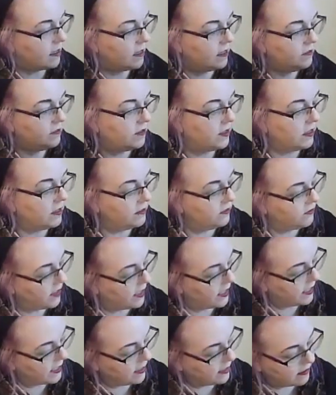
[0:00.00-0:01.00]
off of
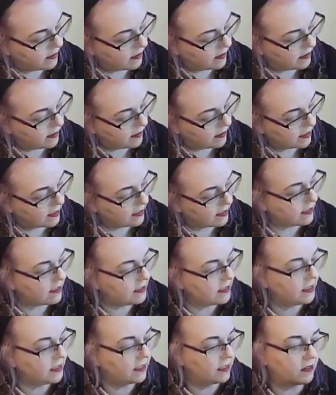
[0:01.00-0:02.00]
an
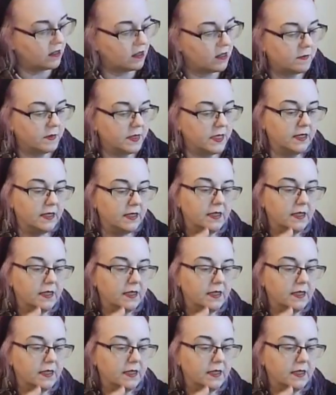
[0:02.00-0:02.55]
existing garment